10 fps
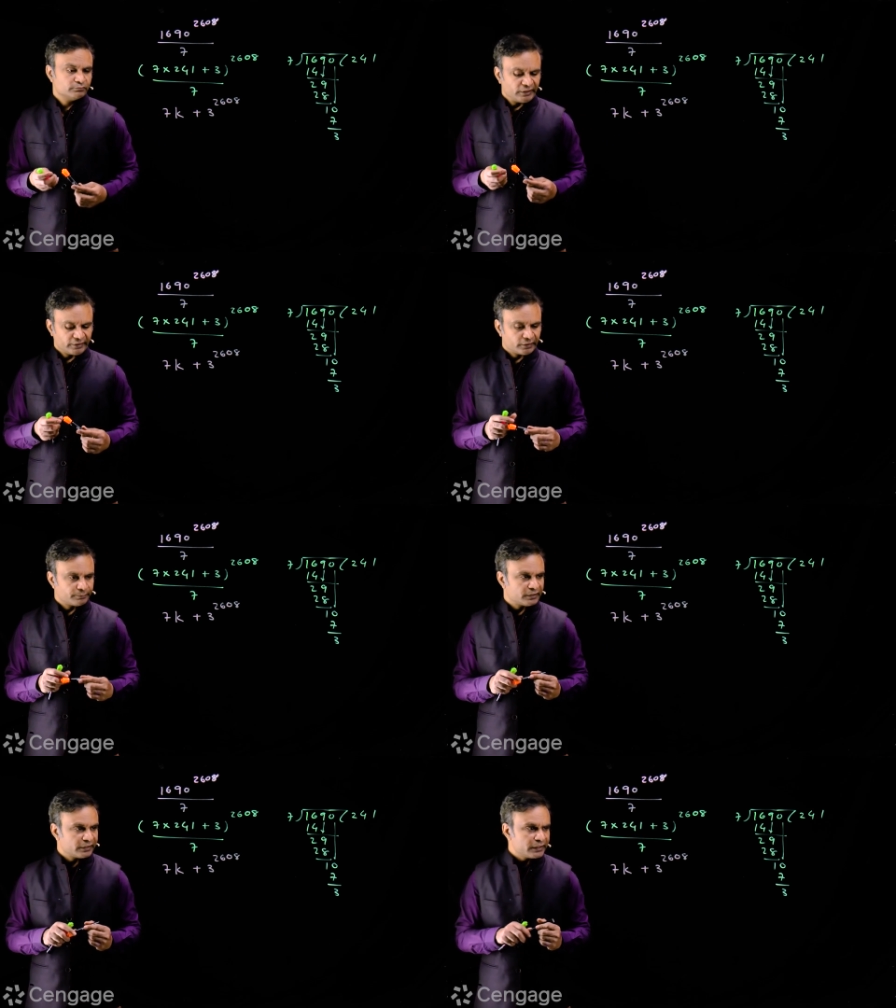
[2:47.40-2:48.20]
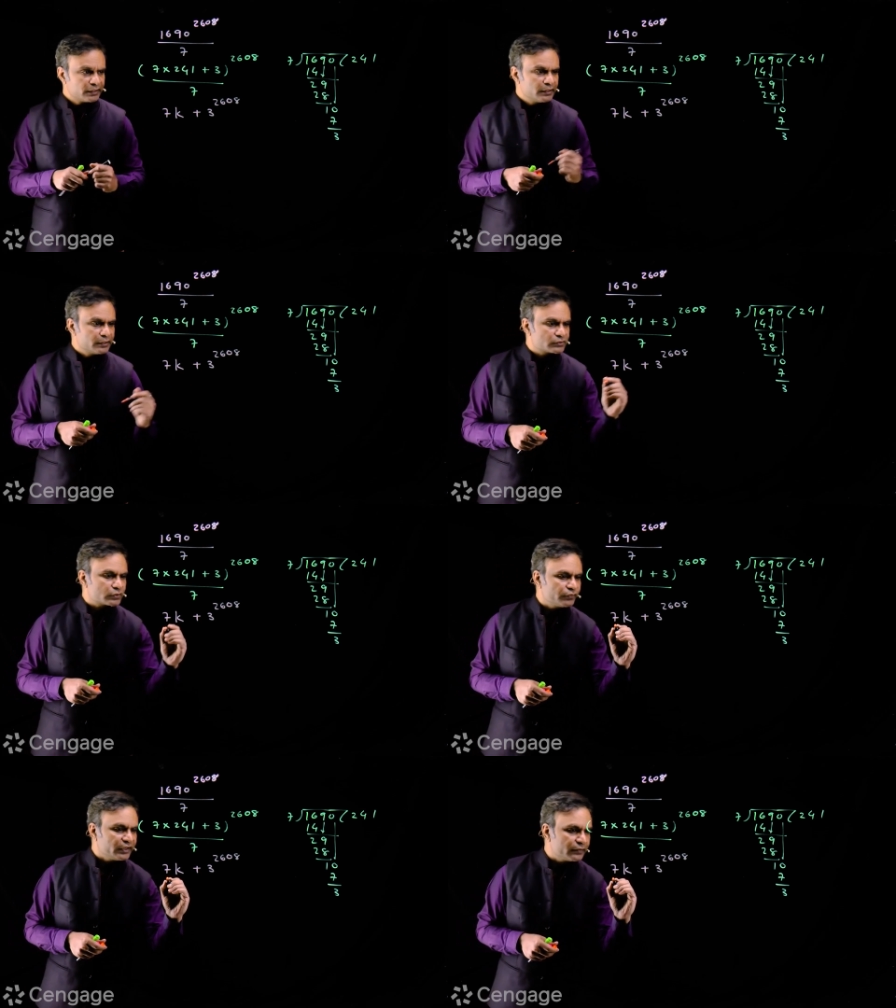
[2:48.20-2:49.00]
multiple hai.
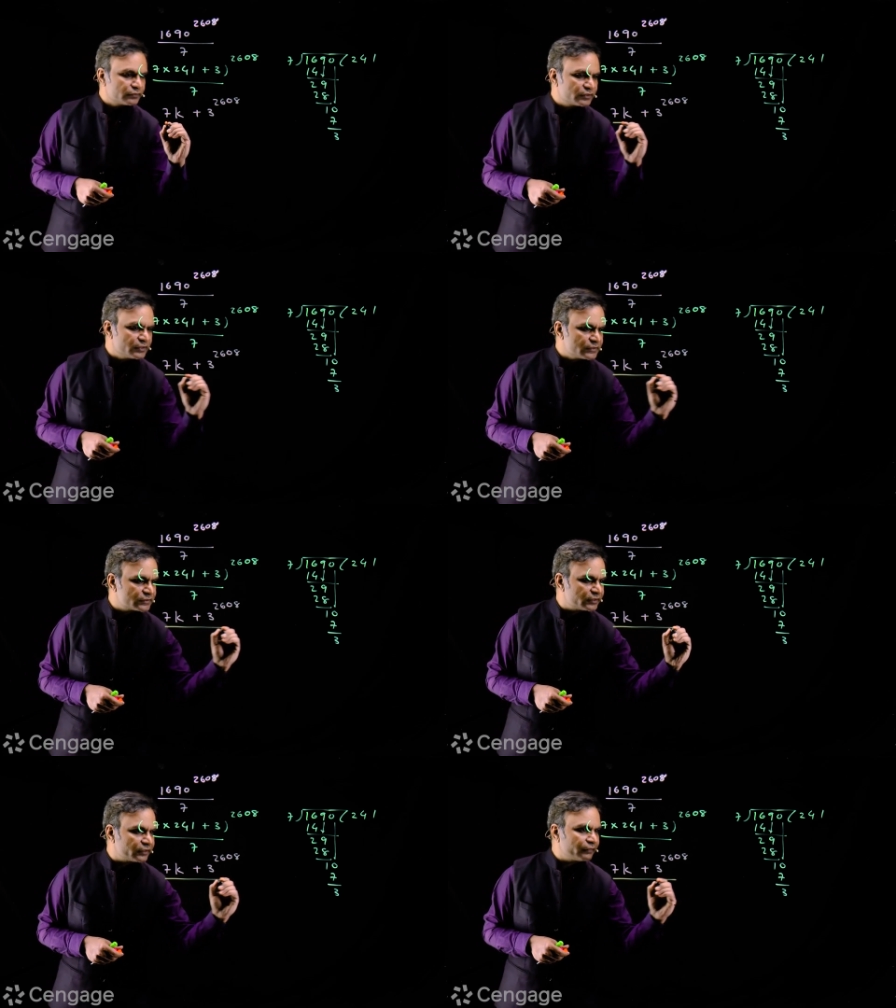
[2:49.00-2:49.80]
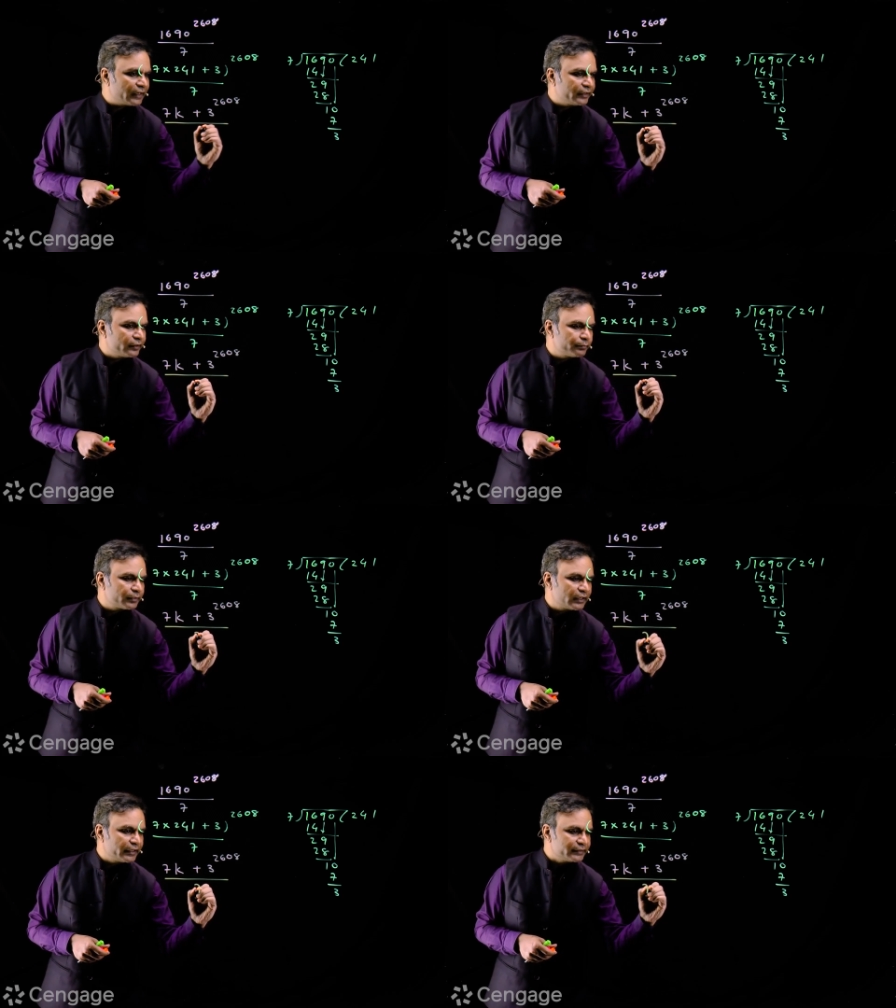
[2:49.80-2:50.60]
So we have this divided
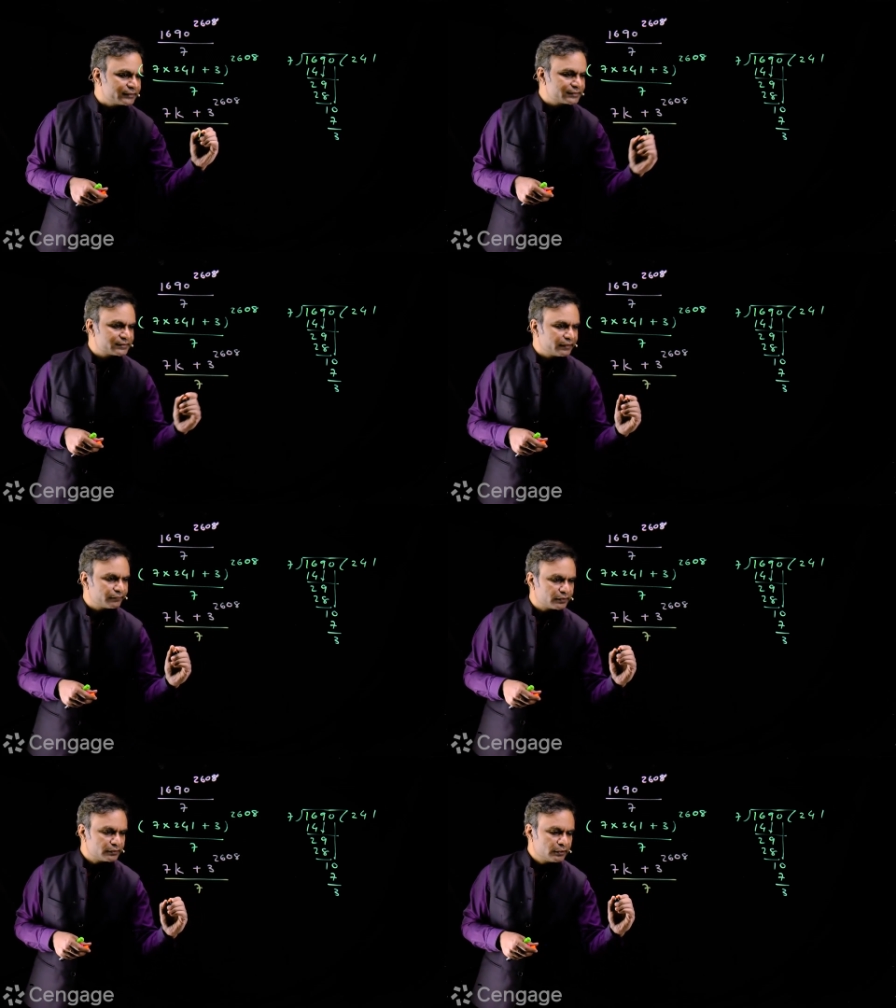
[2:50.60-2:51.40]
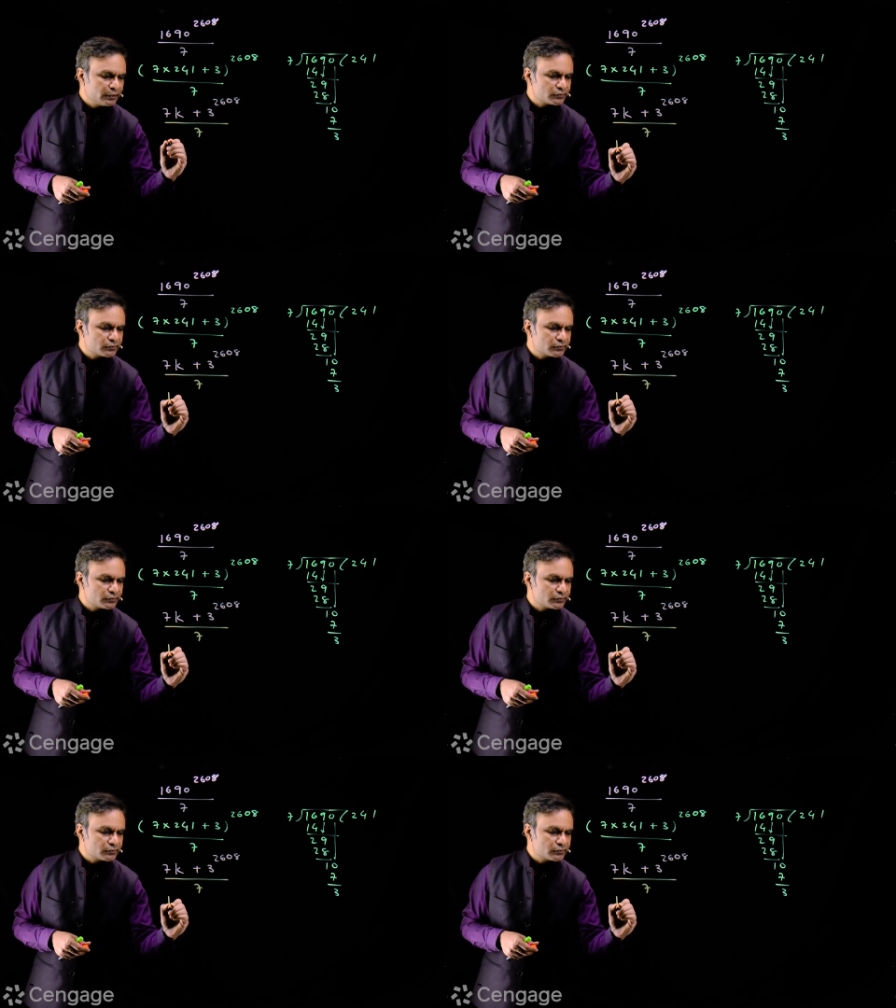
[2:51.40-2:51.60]
by 7.